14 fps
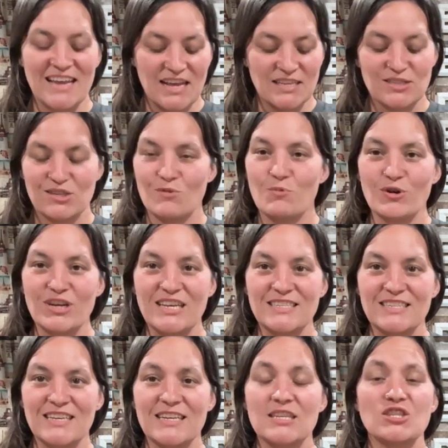Super
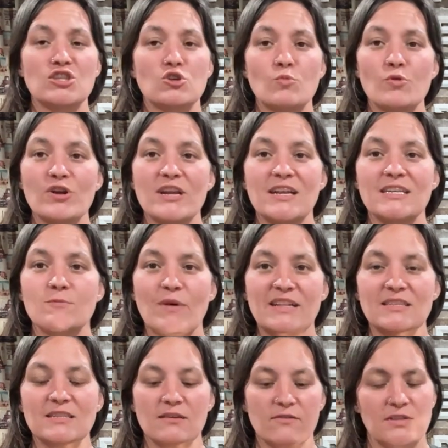easy, super
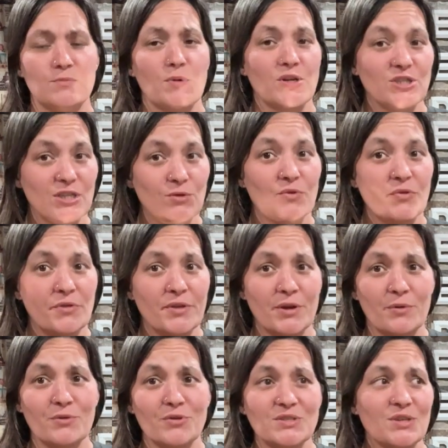inexpensive, especially with, you know,
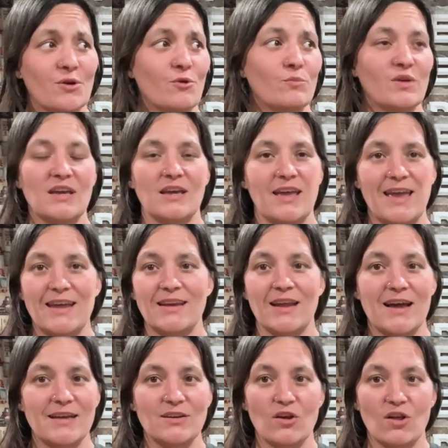Crisco being $8,
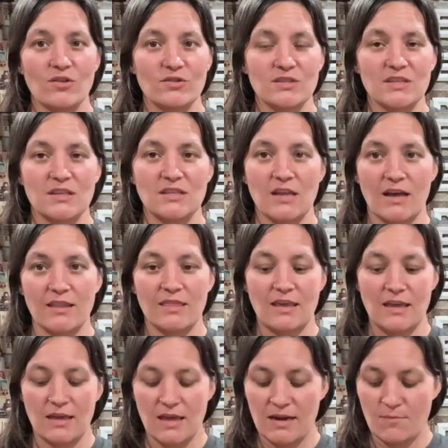$9 a
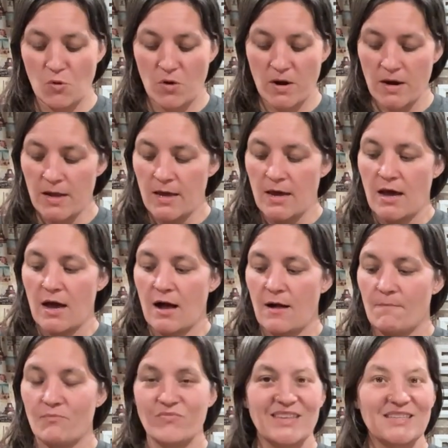thing anymore.
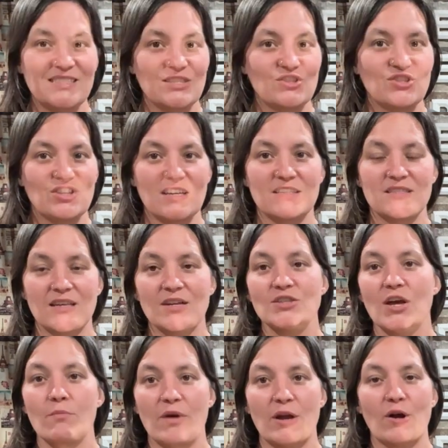This is just such a
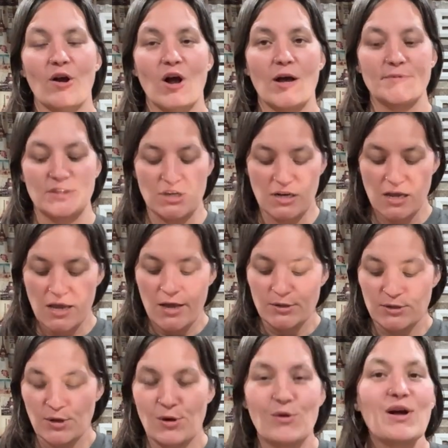better option.
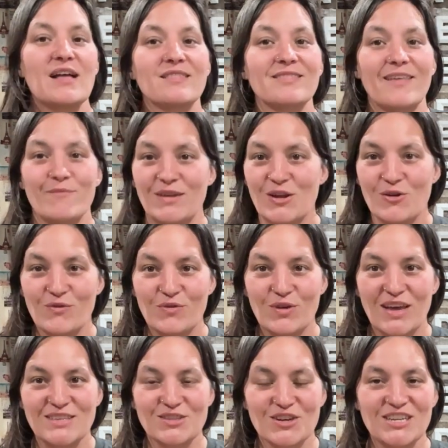So let me know if you
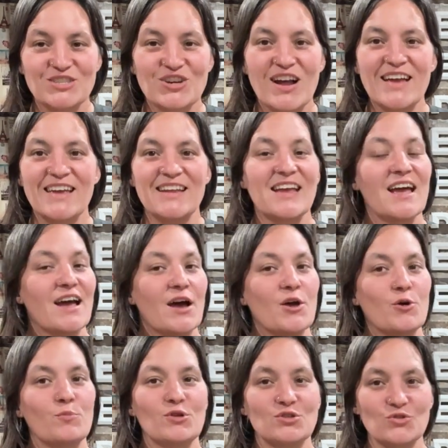guys are gonna try it.
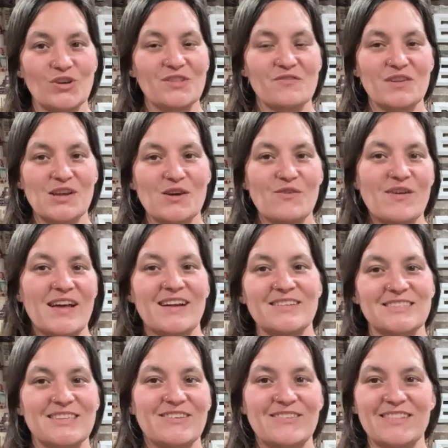Hope you enjoyed the video, and I'll
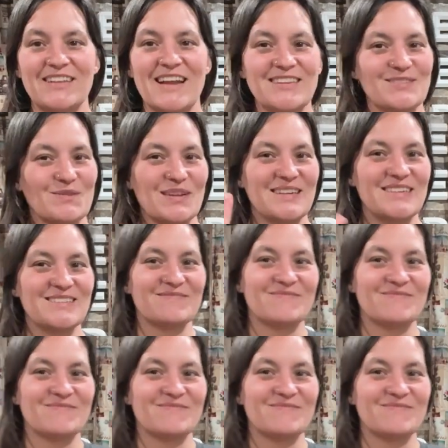see you in the next one.